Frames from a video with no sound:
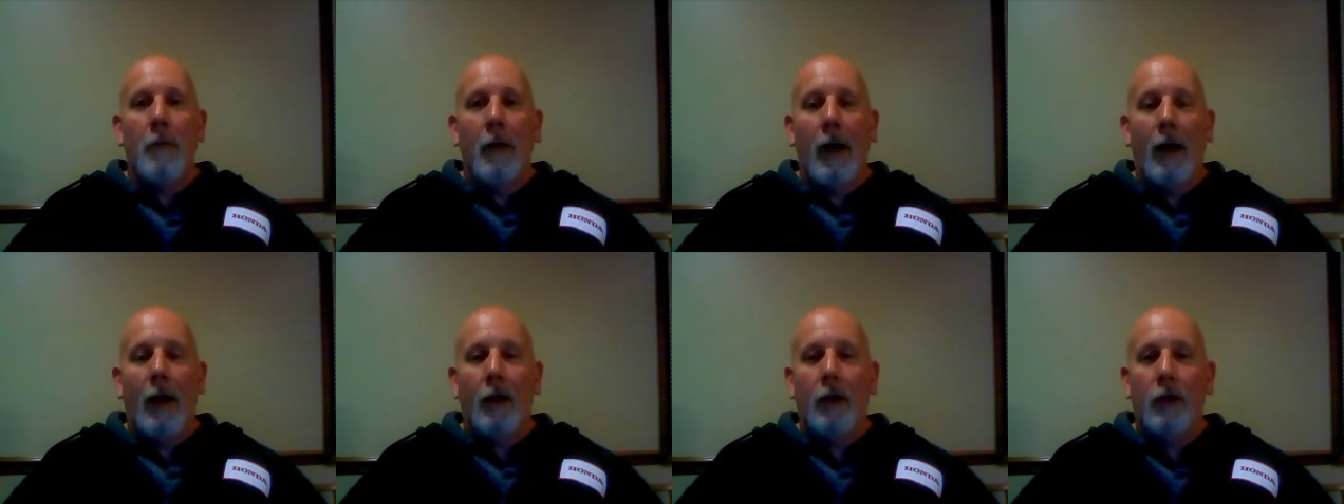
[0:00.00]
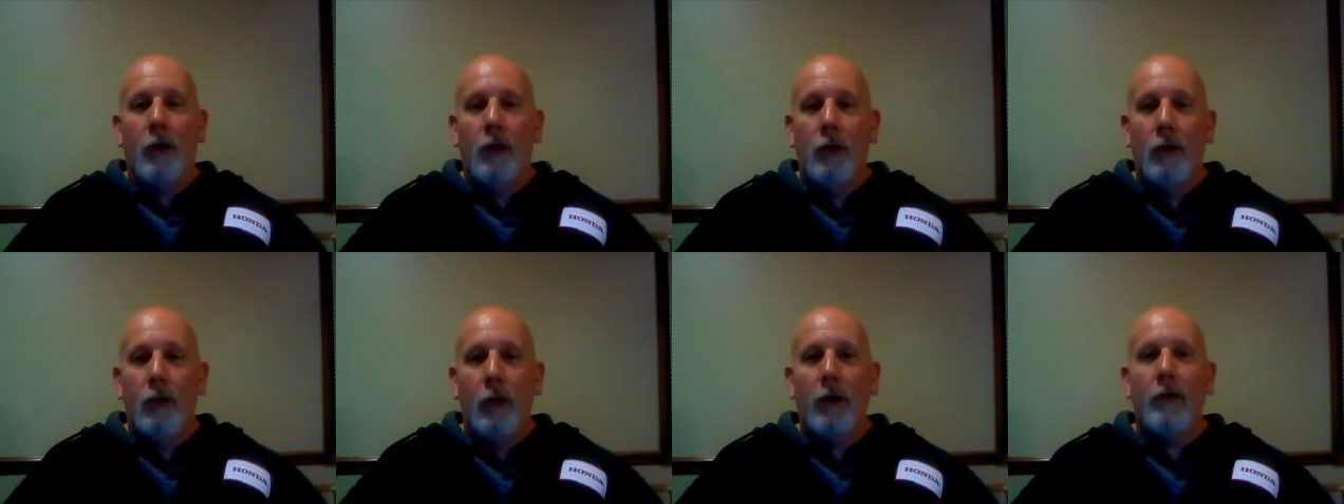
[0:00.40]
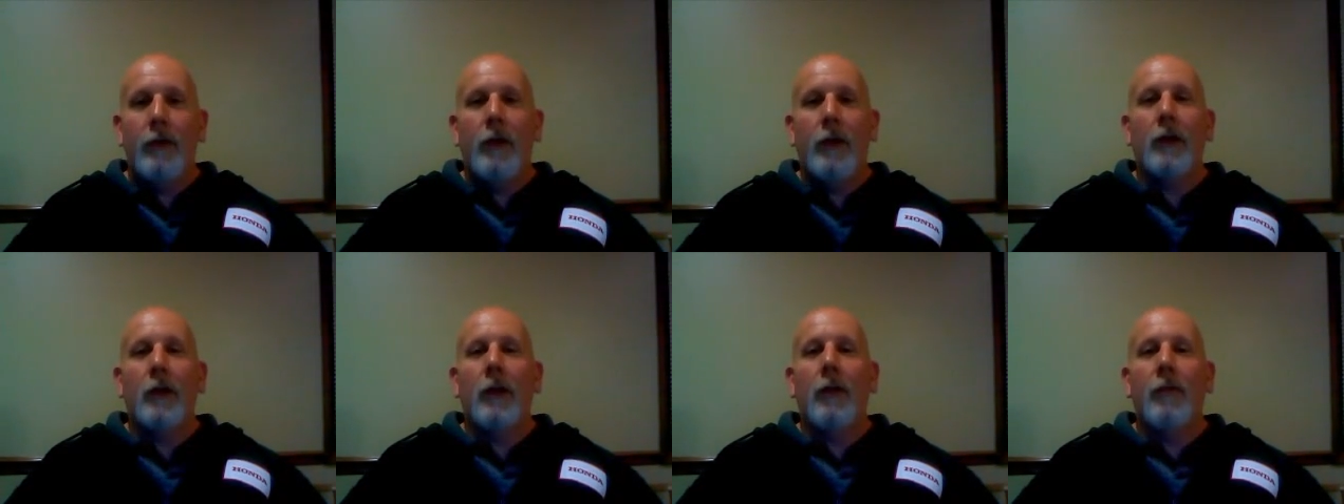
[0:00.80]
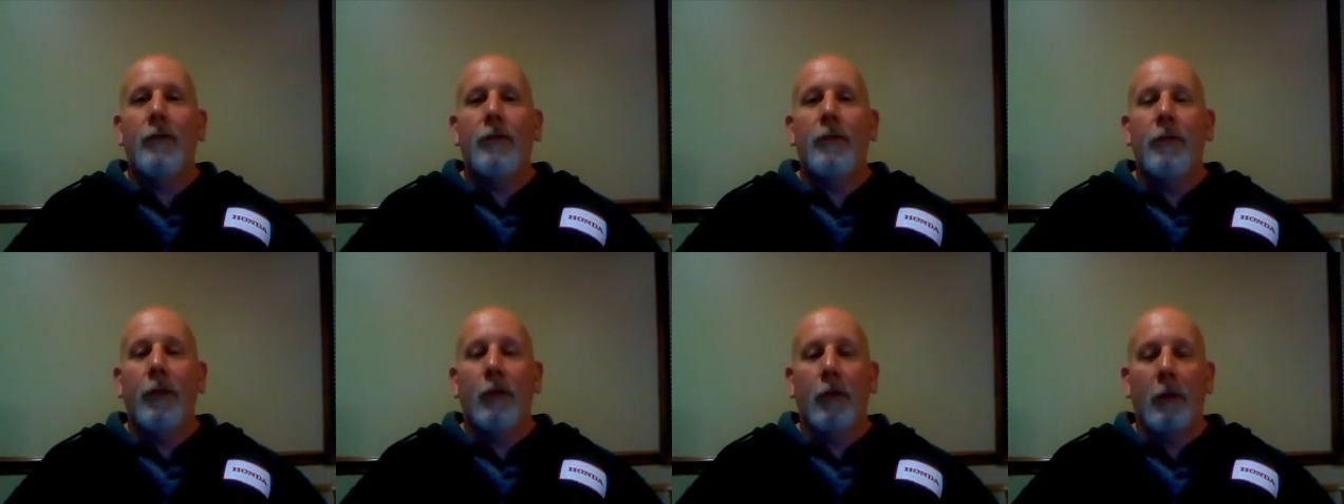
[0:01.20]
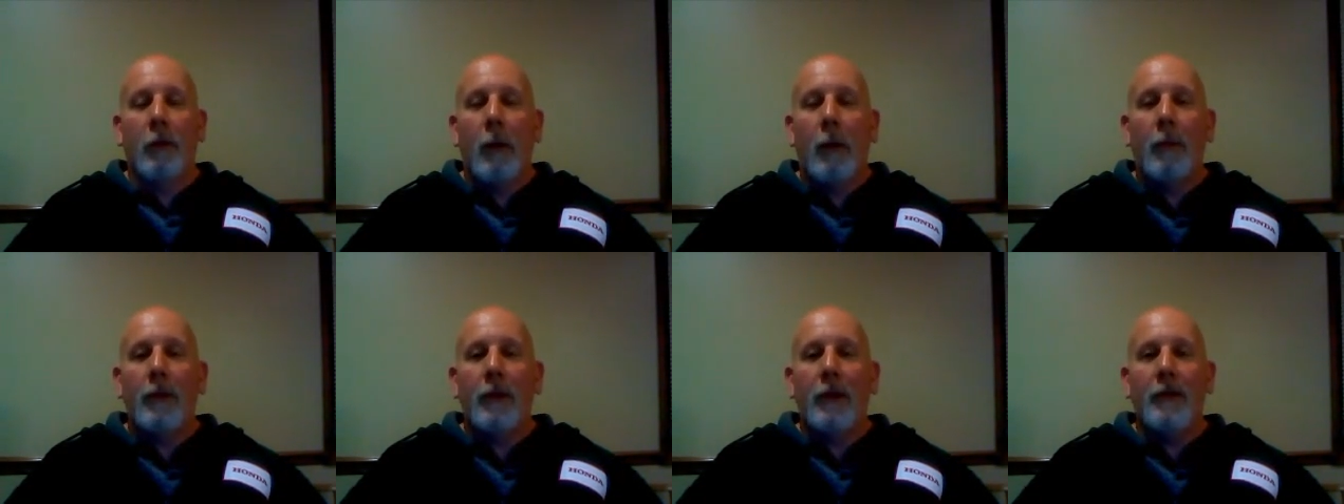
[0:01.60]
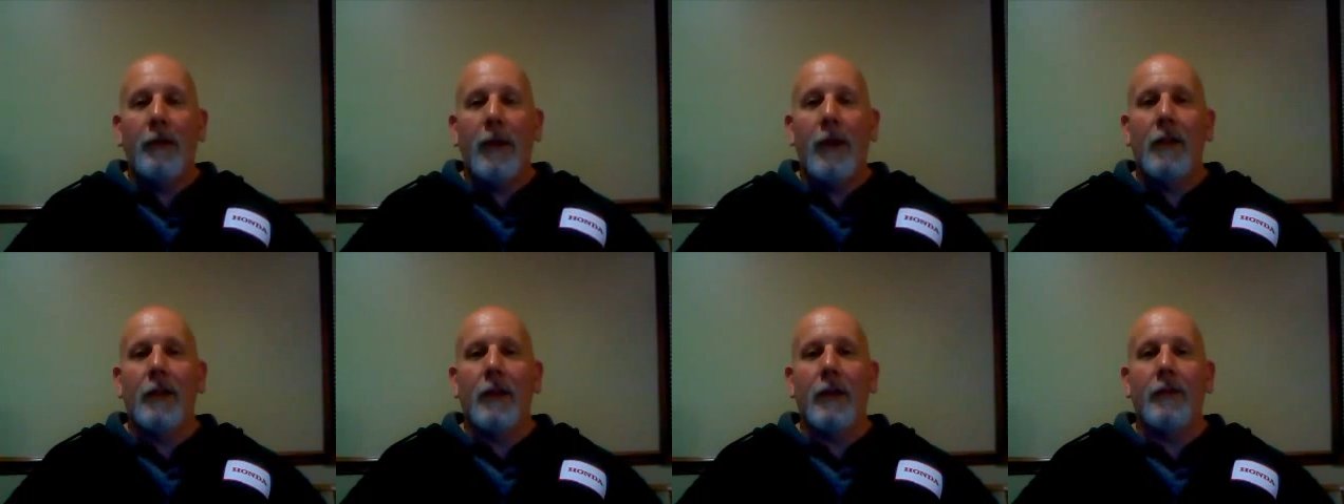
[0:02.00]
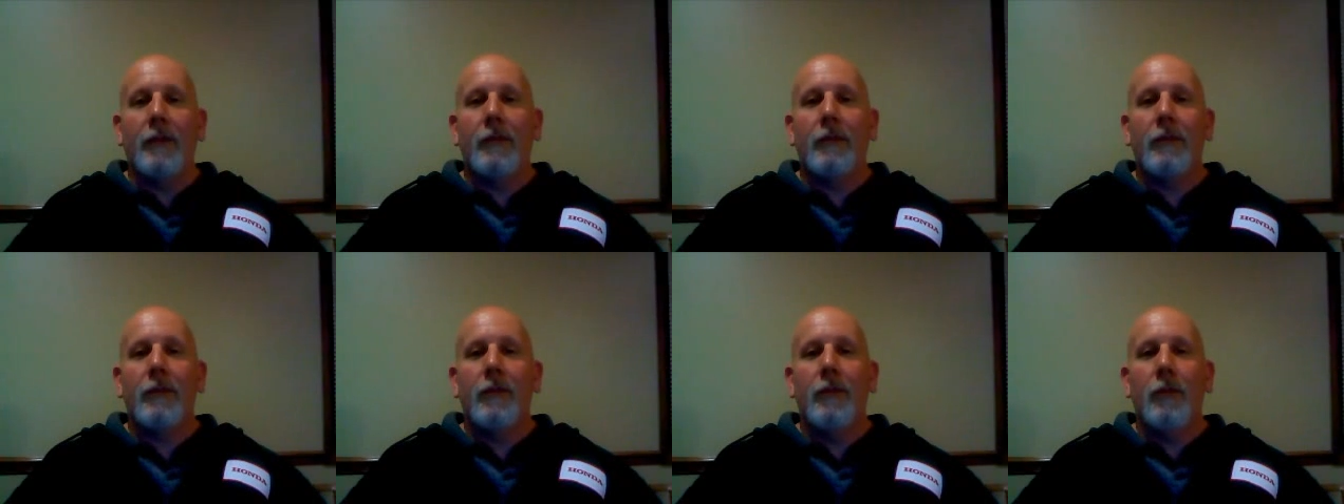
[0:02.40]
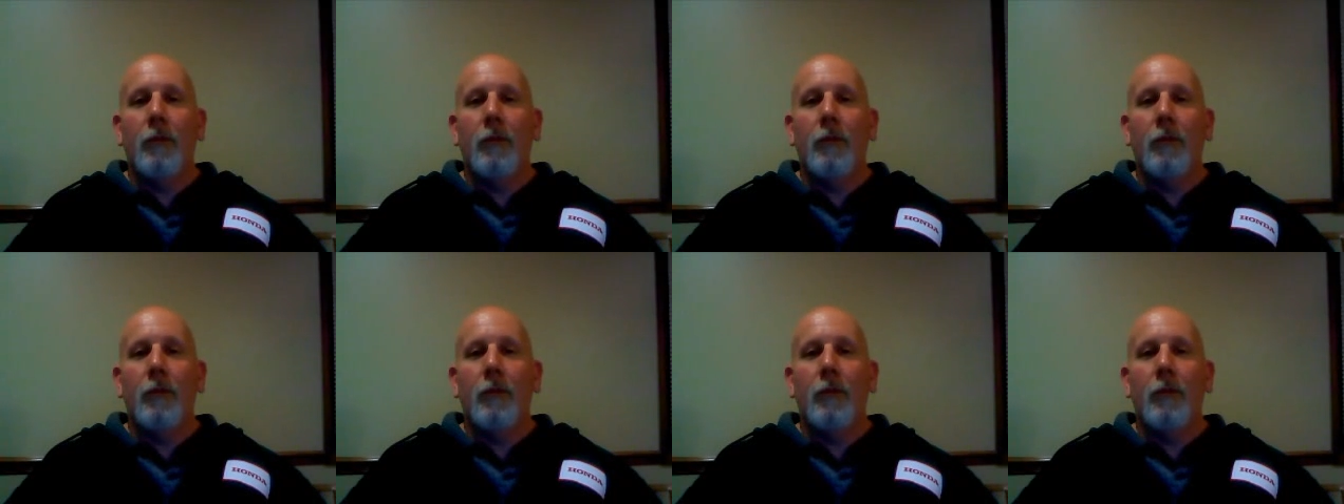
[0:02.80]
a good deal of the Republican delegates